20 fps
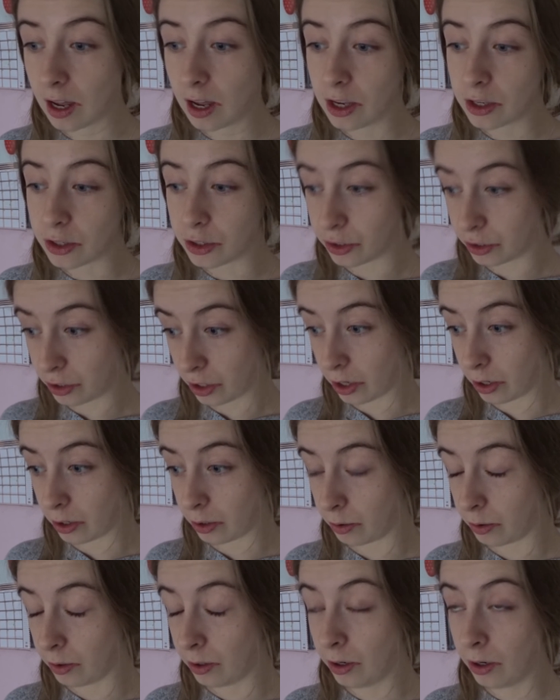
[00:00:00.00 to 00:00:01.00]

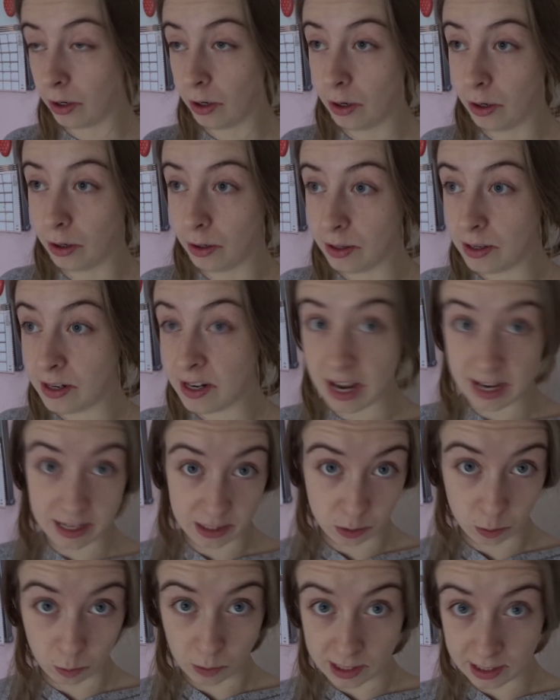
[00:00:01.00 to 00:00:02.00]
So
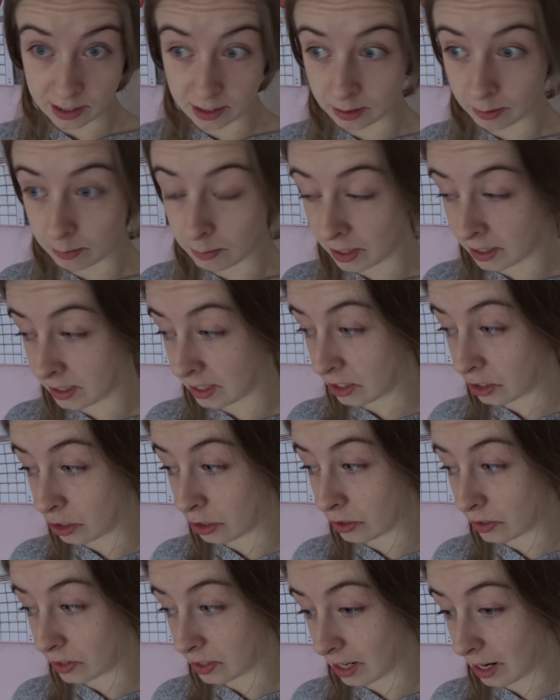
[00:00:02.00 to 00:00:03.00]
next week, Monday,
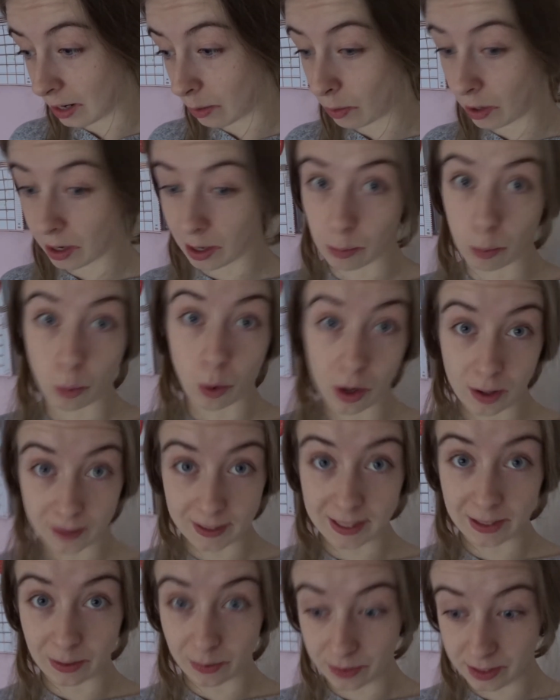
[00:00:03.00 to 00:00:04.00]
Tuesday, when I'm
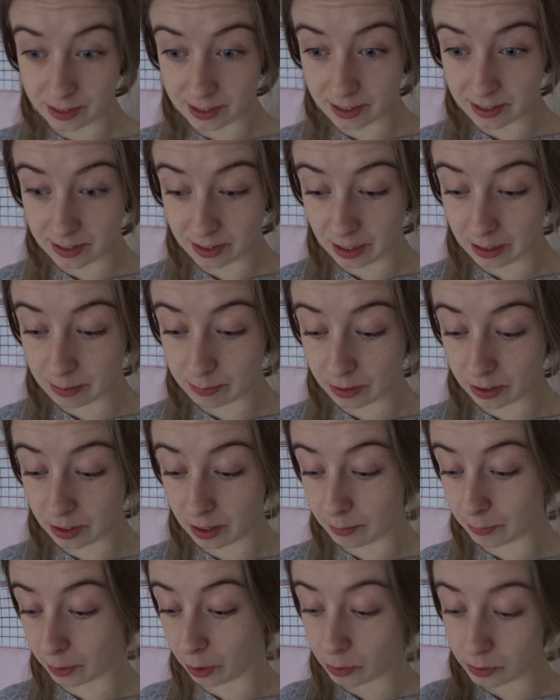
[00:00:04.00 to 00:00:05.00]
working on this assignment,
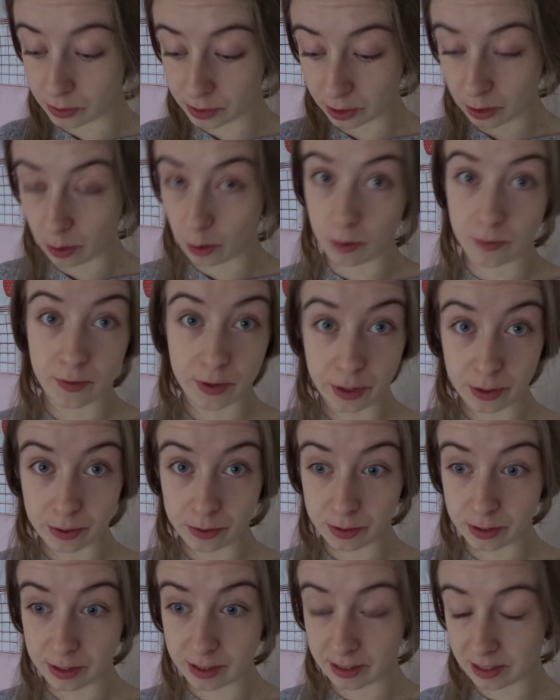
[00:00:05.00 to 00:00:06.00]
I'm going to go over
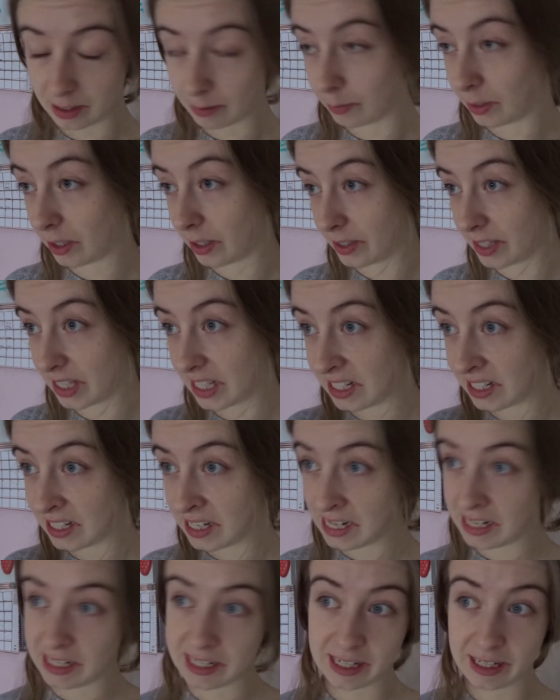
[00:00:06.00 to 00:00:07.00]
those exemplars in
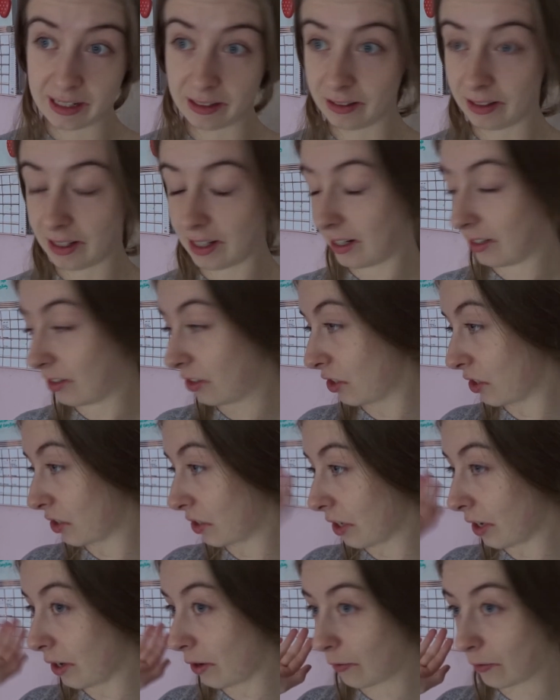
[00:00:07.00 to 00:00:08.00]
detail and just
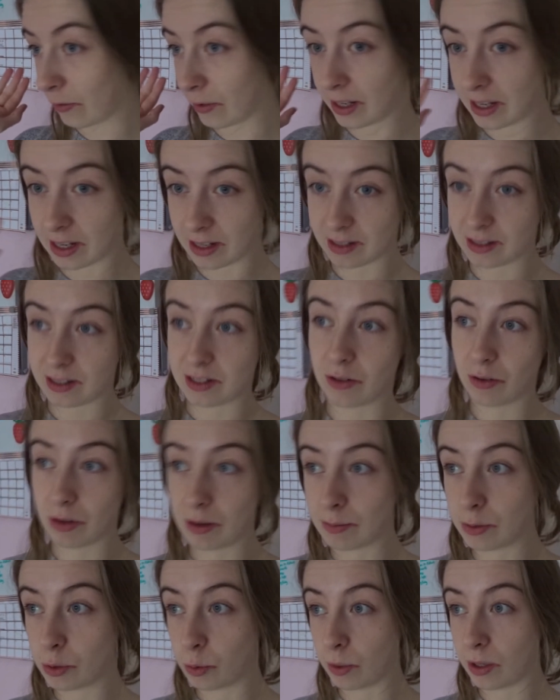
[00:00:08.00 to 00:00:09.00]
kind of get to
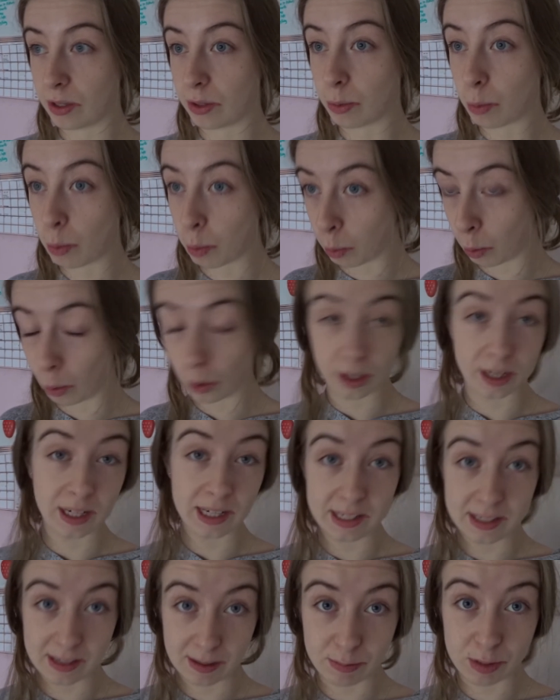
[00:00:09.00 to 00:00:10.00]
grips with what it
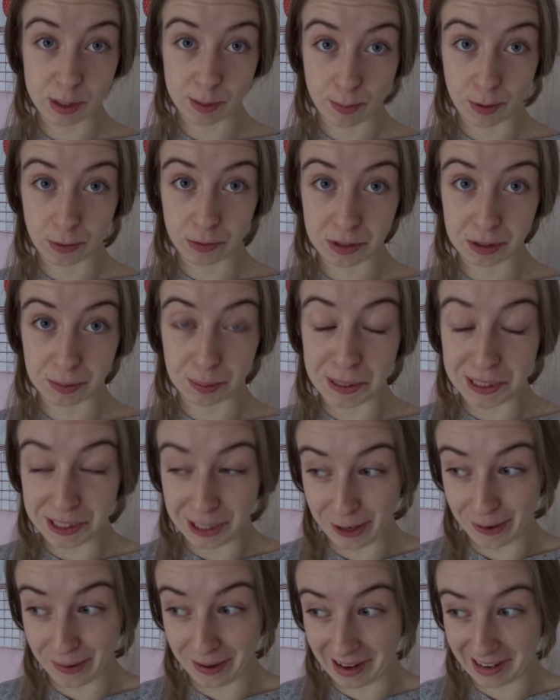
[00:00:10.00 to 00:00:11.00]
is I'm supposed to be
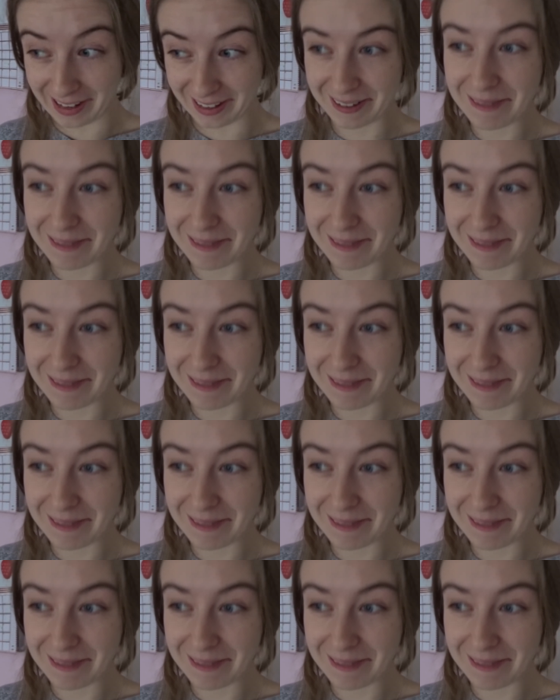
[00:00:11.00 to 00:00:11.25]
doing.